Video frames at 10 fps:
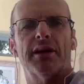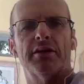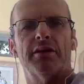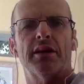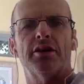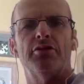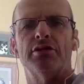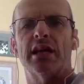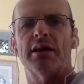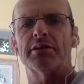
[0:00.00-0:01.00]
and
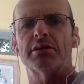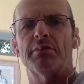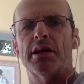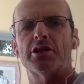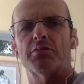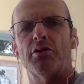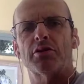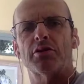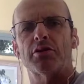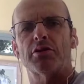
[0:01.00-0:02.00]
using him as a
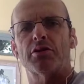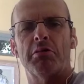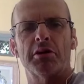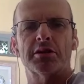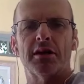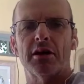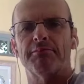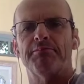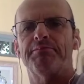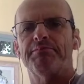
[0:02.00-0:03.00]
benchmark to where we wanted to go.